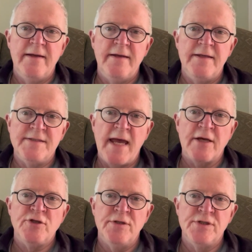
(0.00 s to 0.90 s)
his
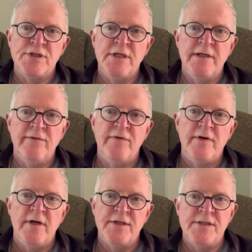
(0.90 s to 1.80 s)
actions serve
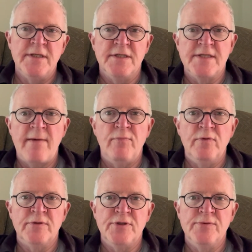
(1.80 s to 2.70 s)
as an
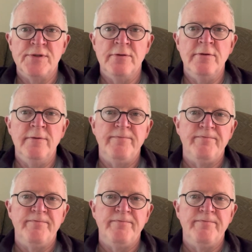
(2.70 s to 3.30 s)
example to us all.